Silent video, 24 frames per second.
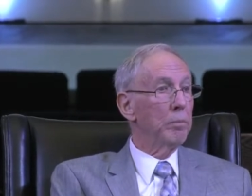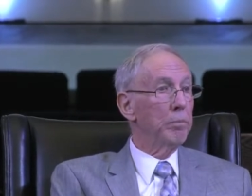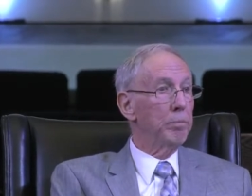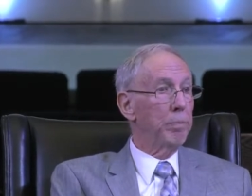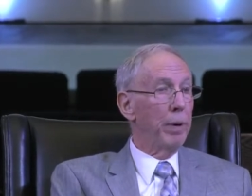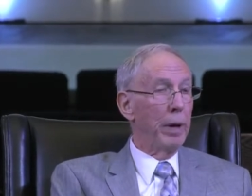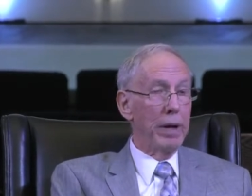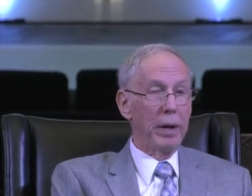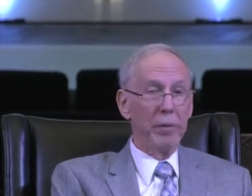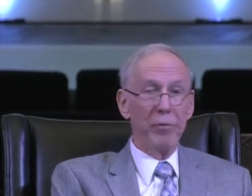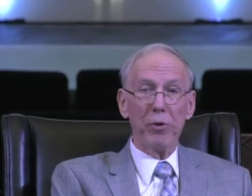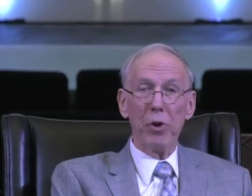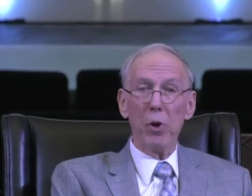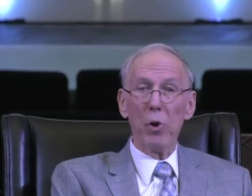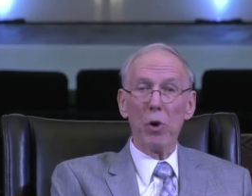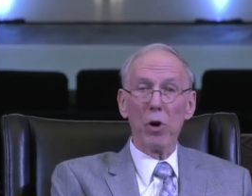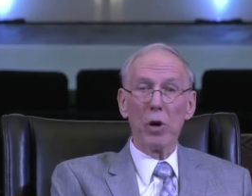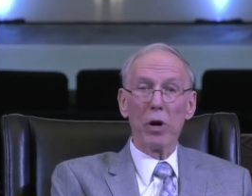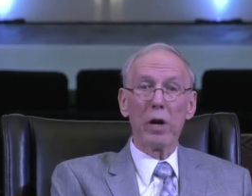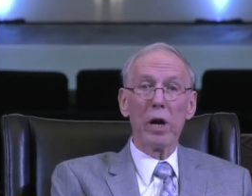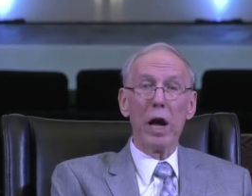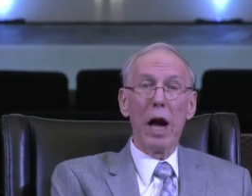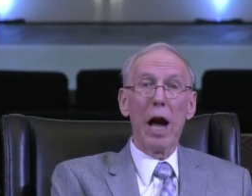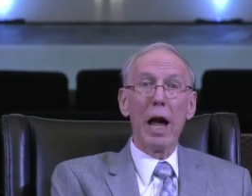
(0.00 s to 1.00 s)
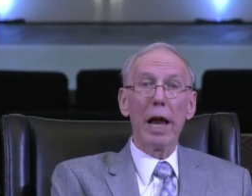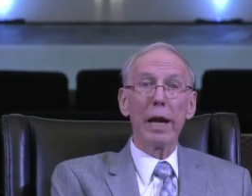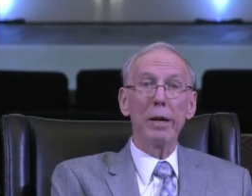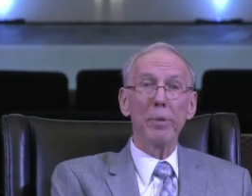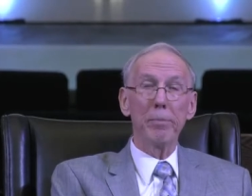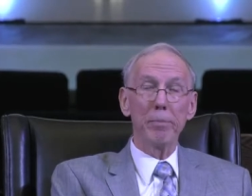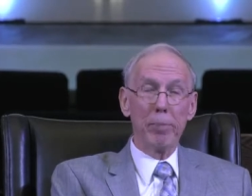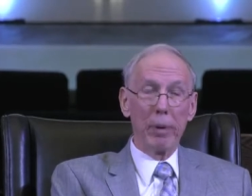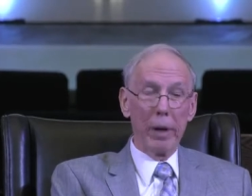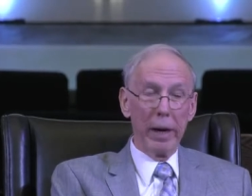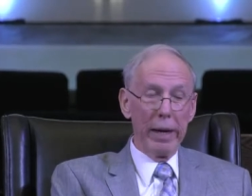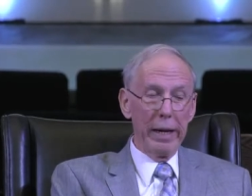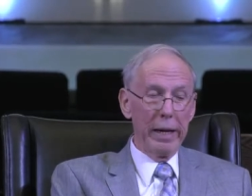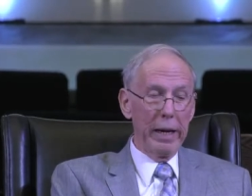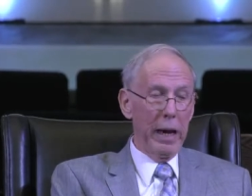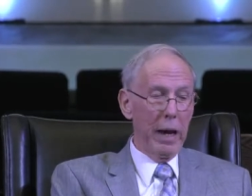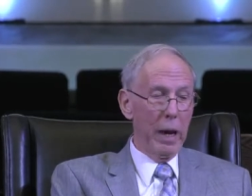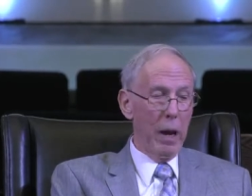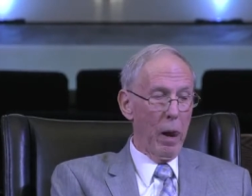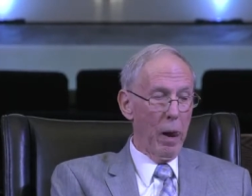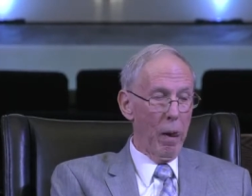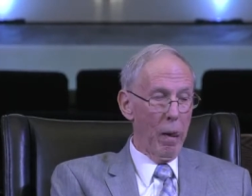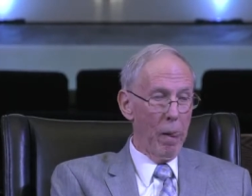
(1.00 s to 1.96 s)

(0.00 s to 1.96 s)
But if you are contemplating